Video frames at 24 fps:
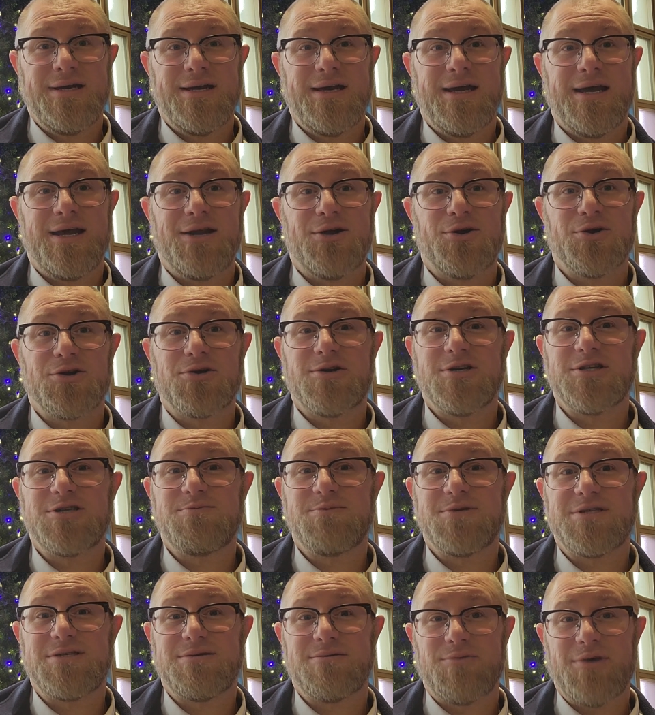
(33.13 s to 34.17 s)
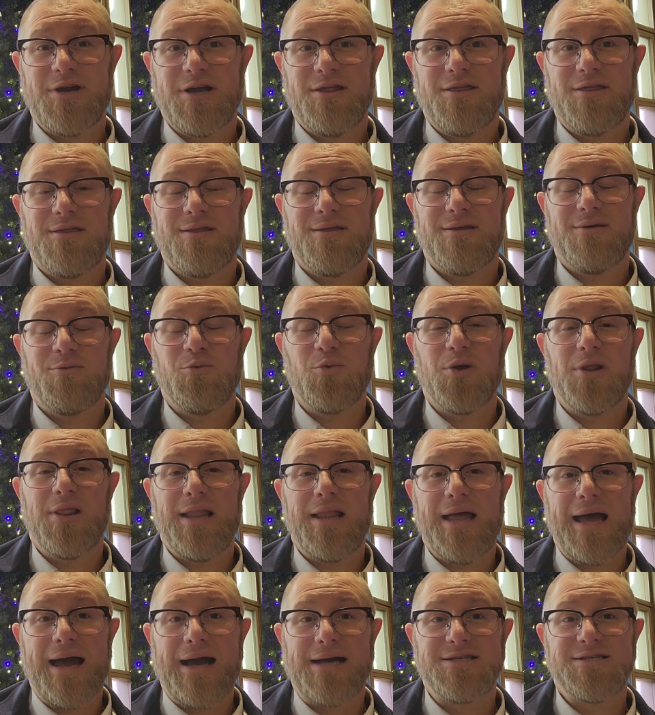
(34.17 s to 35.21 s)
and her Christmas wreath will
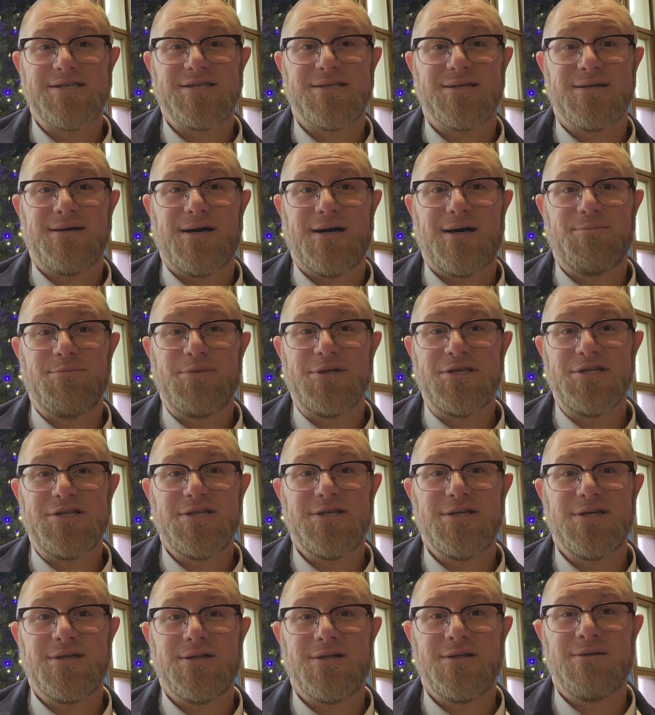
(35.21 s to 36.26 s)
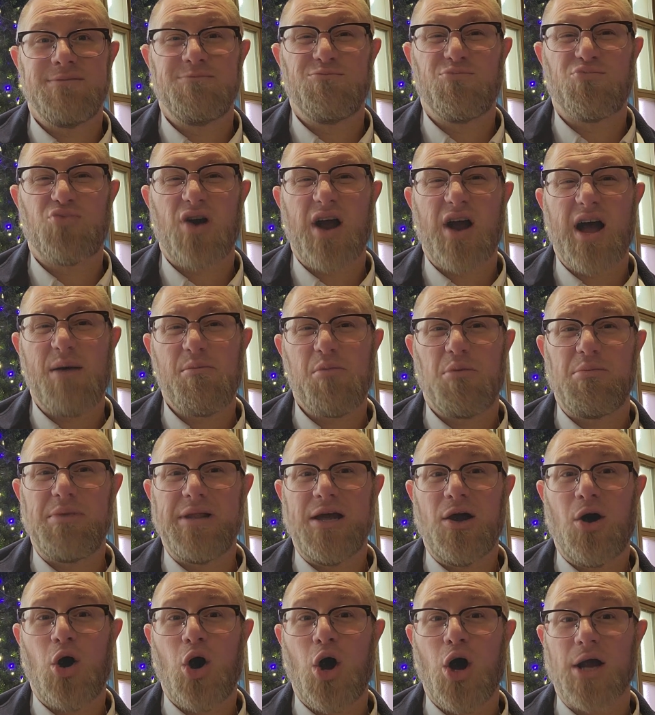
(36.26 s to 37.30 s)
last up until probably
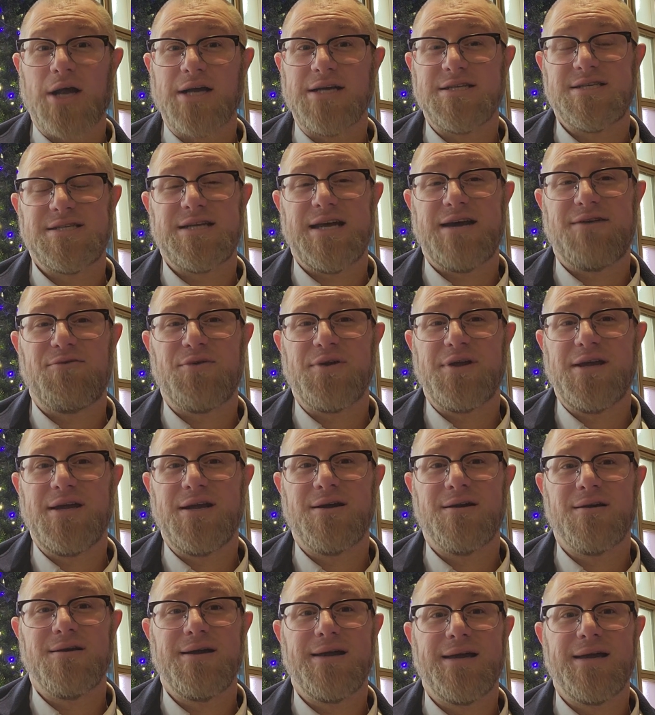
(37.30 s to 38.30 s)
August every year.